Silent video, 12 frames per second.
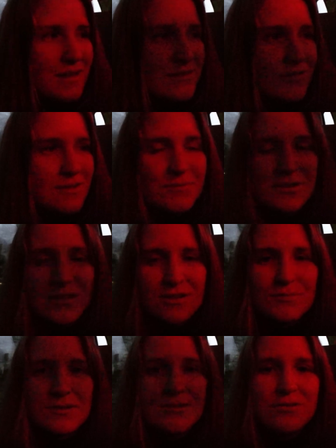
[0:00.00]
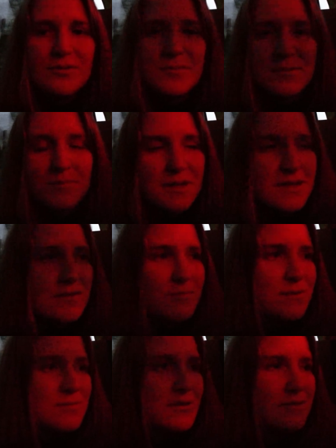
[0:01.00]
thought there was just one stop in Perth,
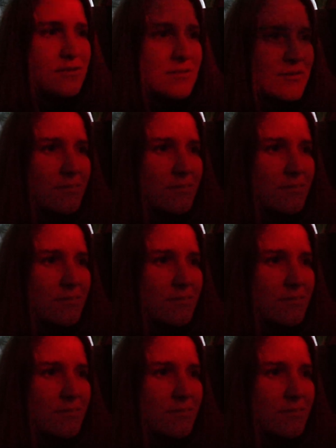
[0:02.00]
but we stopped.